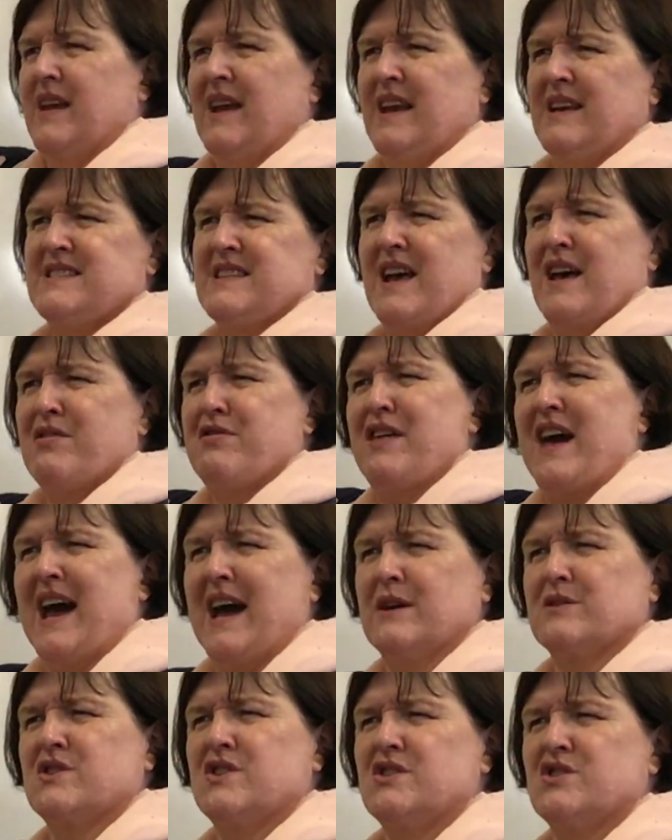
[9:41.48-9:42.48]
is it
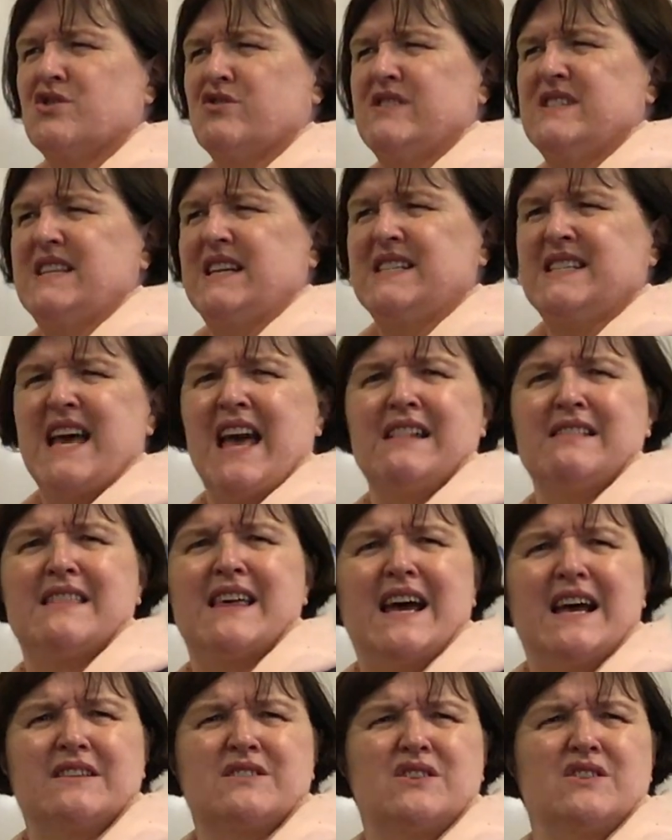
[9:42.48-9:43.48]
1,000 or is it
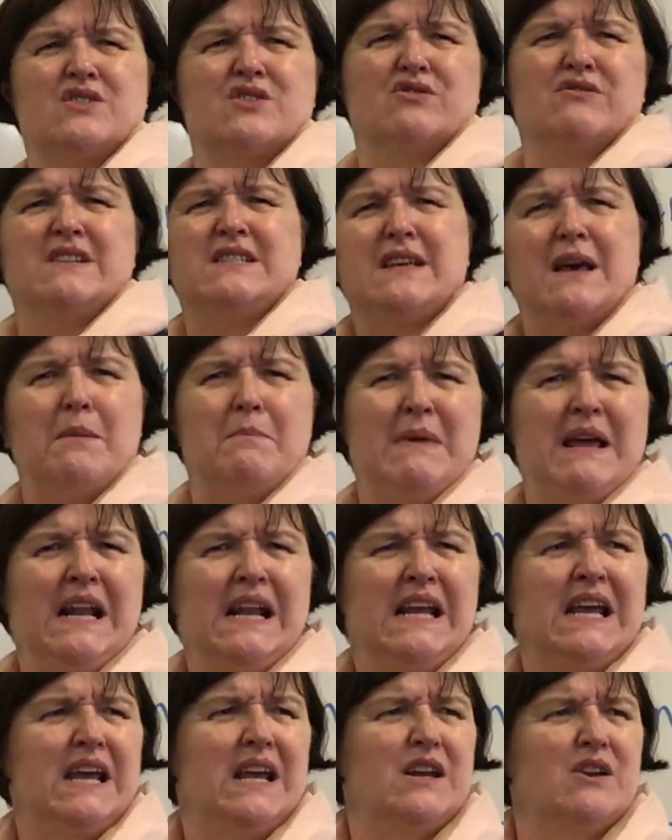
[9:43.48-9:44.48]
10,000 or is it
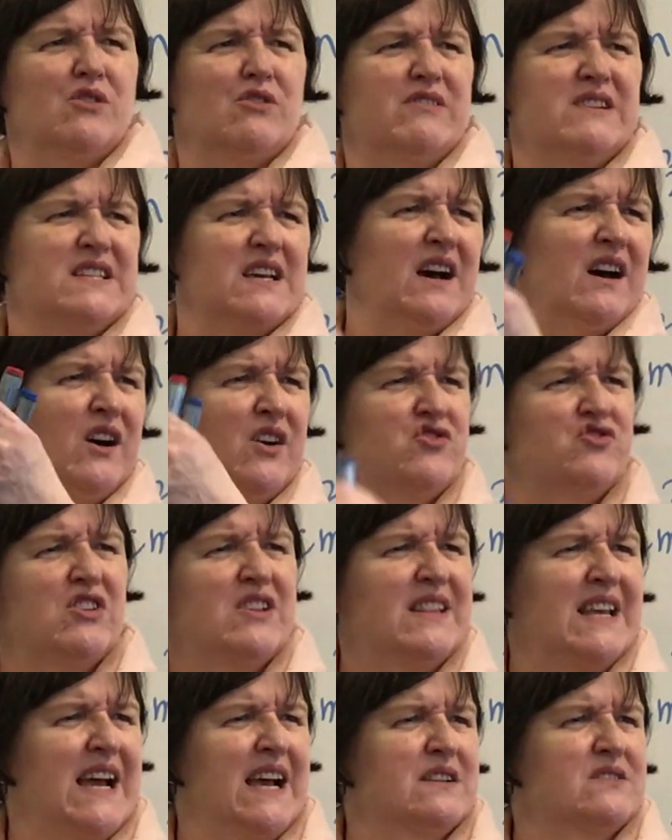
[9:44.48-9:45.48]
1,000,000 or is it
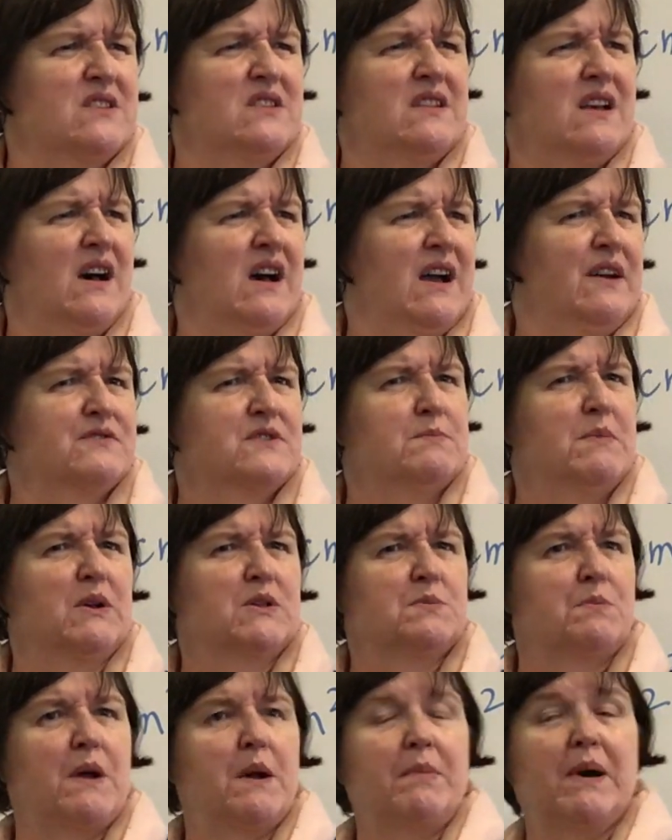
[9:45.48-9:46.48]
100,000 that I have to
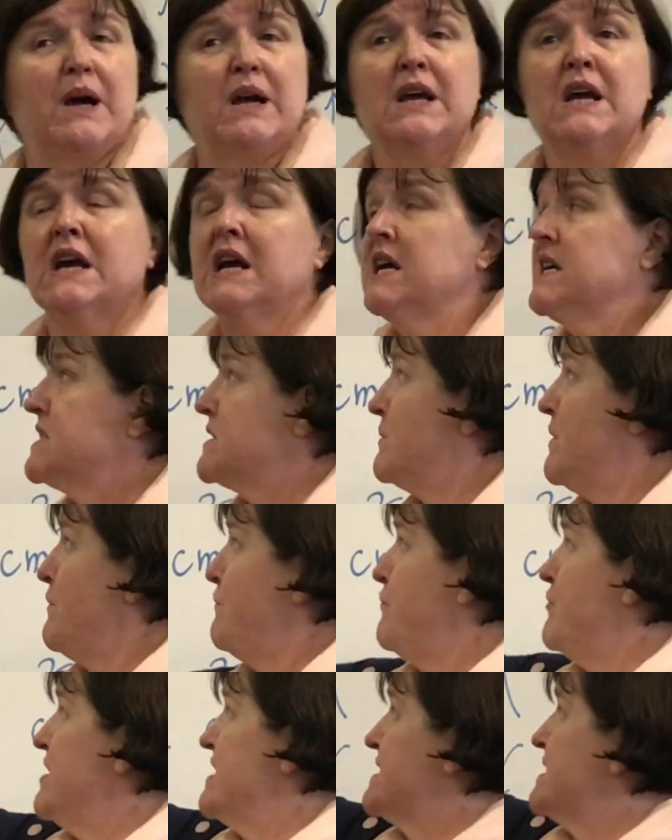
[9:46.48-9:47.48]
multiply by? So if,
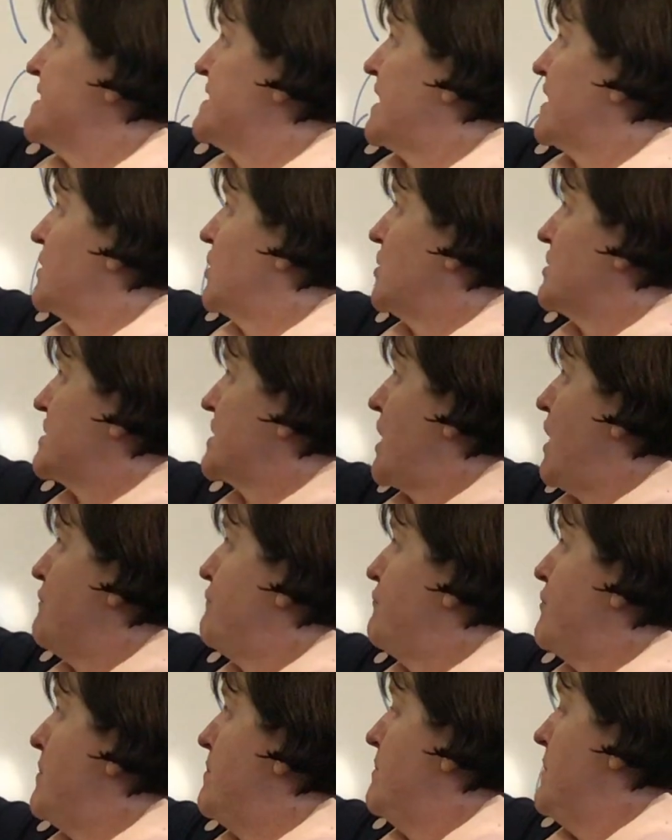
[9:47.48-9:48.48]
for instance, I've got to go
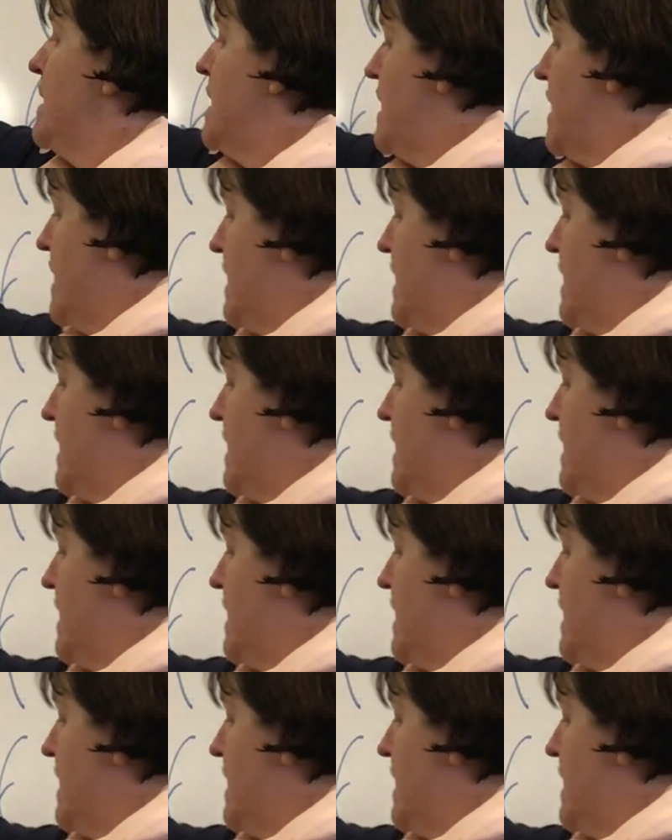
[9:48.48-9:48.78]
from